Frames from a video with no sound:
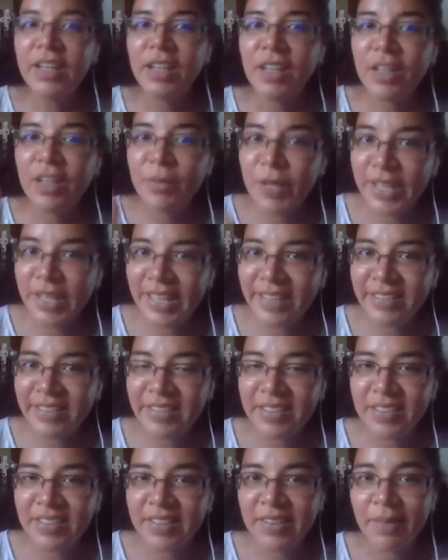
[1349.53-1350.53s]
communication
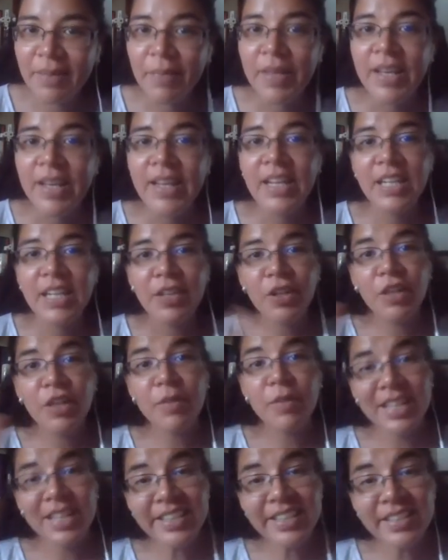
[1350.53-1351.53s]
system. Another
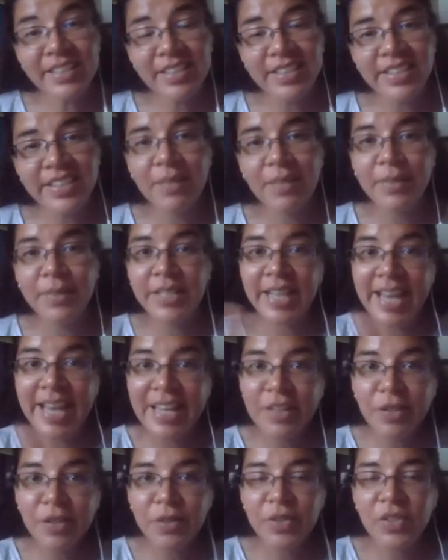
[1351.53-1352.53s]
communication system is the
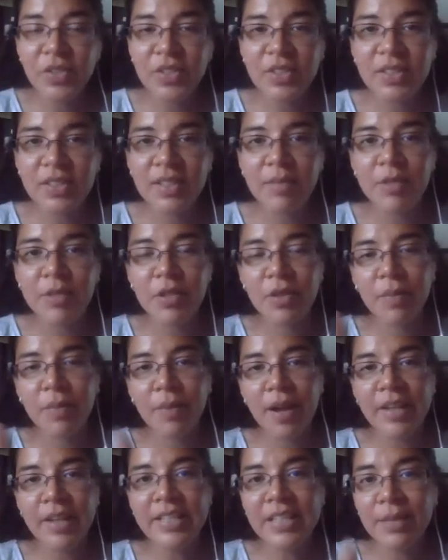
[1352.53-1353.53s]
endocrine system. So the
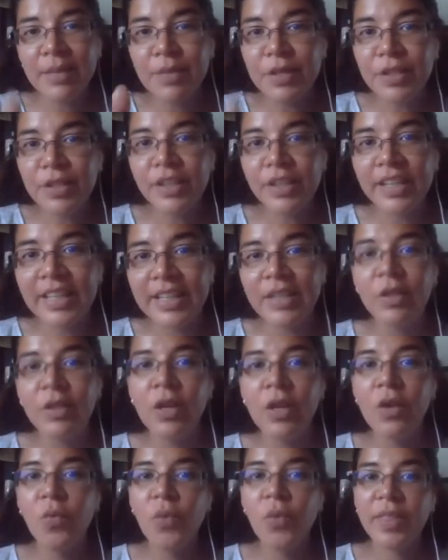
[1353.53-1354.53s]
body's communicating
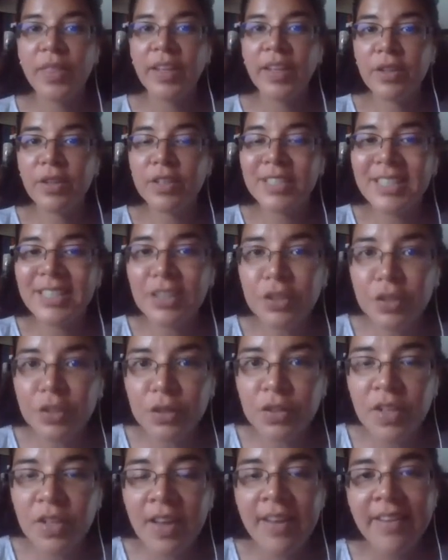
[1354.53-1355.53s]
with other
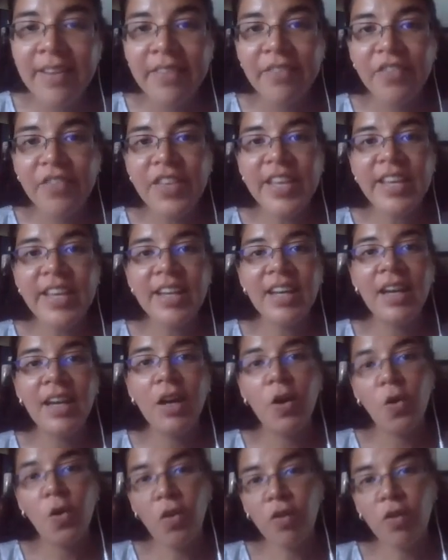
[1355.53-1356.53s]
tissues via
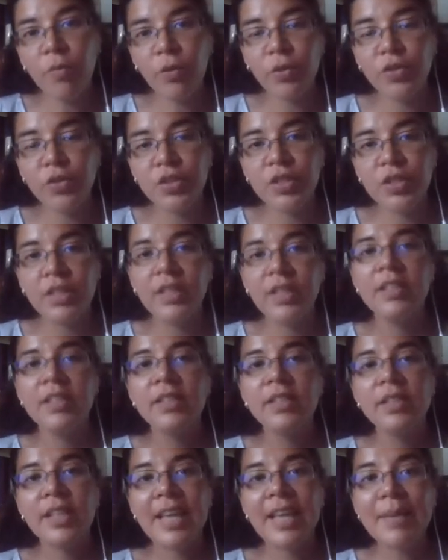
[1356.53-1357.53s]
hormones,
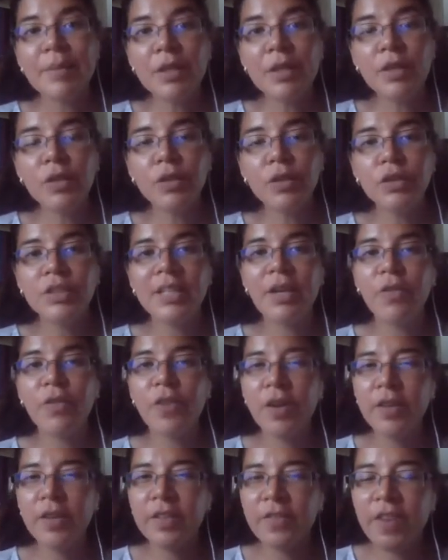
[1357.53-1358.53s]
chemicals that are
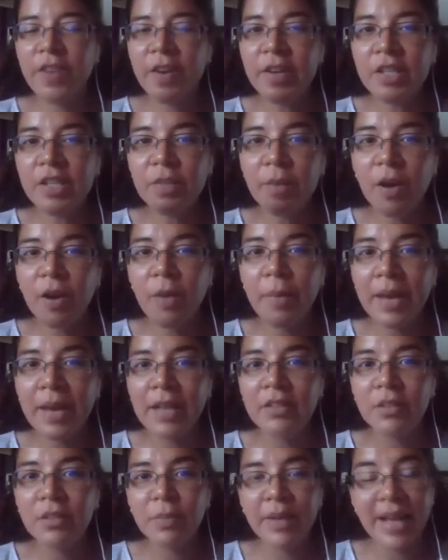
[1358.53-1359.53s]
found in very small
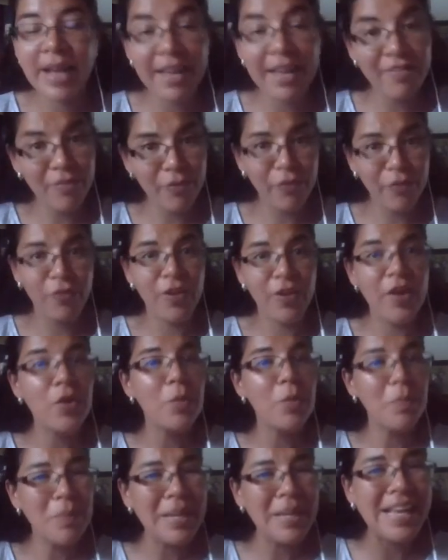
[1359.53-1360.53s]
amounts but have very
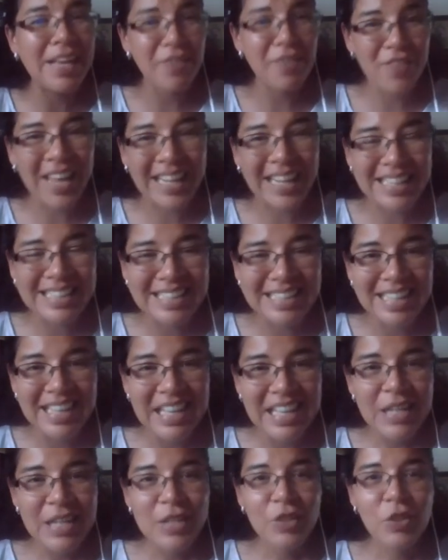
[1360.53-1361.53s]
big effects.
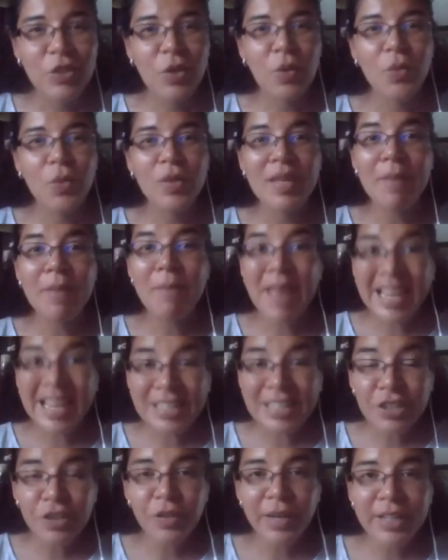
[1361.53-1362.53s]
So the
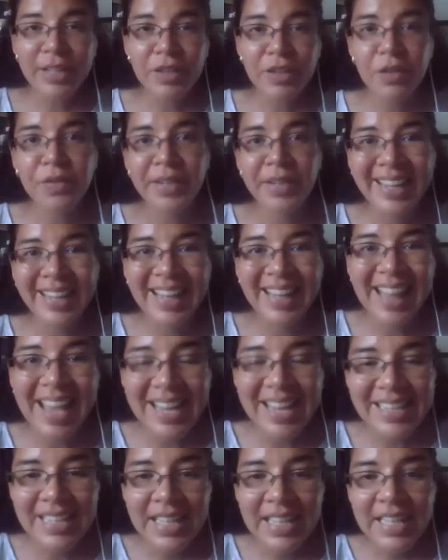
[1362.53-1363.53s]
master endocrine
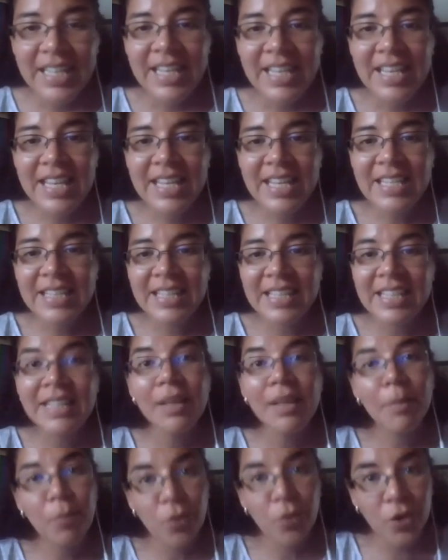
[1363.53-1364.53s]
gland is in the
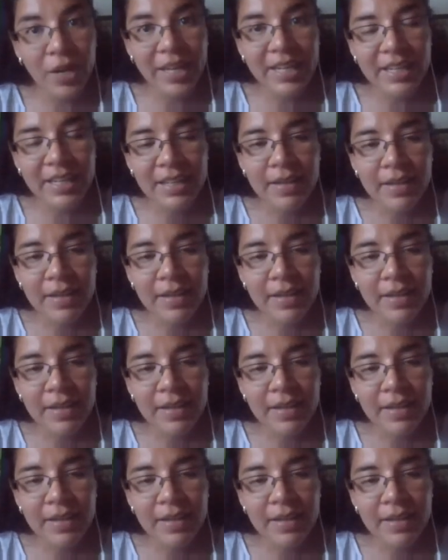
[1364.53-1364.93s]
brain.